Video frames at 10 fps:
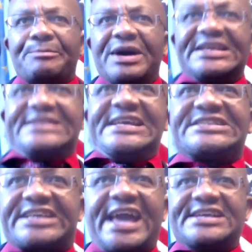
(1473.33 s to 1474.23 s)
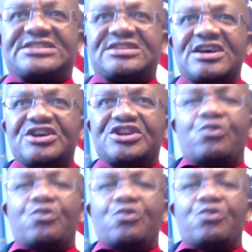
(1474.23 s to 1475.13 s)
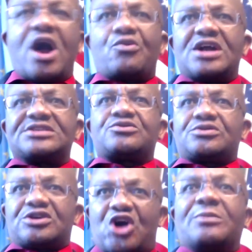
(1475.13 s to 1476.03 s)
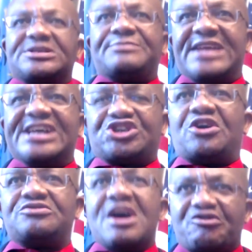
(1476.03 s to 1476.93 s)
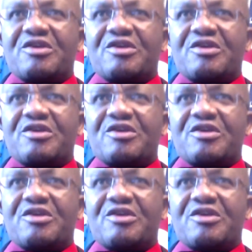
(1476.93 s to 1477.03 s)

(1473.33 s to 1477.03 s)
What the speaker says: But in this case, the worldwide condemnation